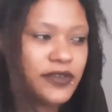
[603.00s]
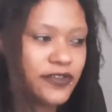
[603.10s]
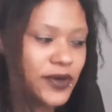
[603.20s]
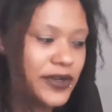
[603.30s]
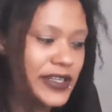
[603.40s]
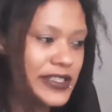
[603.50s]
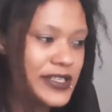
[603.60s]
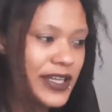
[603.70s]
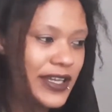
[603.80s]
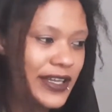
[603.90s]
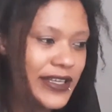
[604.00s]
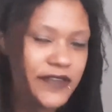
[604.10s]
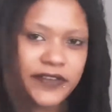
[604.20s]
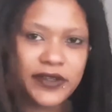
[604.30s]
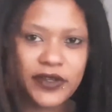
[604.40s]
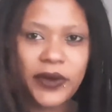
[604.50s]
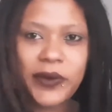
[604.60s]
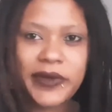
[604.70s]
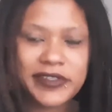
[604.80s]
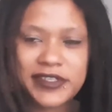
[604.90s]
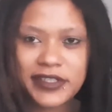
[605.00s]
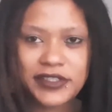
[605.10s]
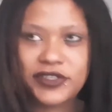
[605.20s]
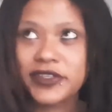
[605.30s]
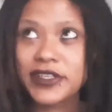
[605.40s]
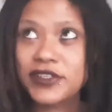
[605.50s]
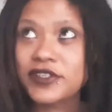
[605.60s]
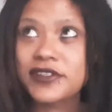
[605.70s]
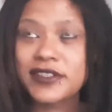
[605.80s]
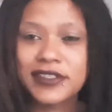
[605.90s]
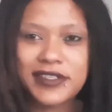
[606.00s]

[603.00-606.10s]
for it, even though it's literally just the